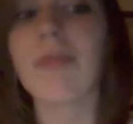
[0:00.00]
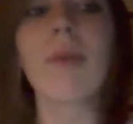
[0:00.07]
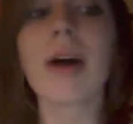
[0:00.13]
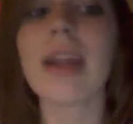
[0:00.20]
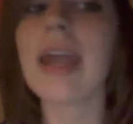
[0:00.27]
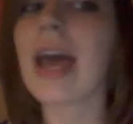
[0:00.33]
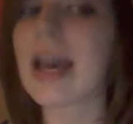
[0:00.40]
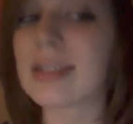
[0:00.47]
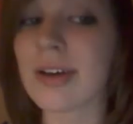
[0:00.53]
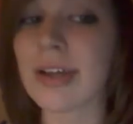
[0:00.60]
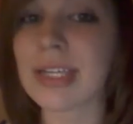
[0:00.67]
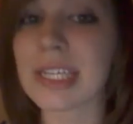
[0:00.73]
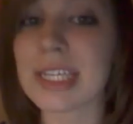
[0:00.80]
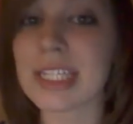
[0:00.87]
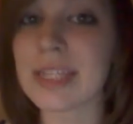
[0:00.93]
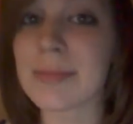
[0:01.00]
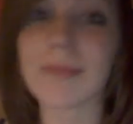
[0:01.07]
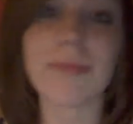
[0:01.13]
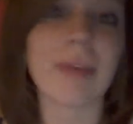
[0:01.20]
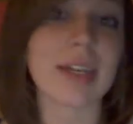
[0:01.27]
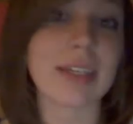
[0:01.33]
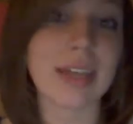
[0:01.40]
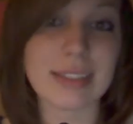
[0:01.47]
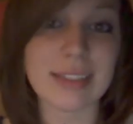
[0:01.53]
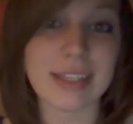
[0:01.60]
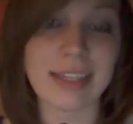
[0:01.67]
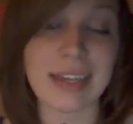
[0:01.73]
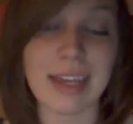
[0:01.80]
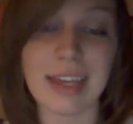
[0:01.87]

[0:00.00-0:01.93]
One has autism and one doesn't,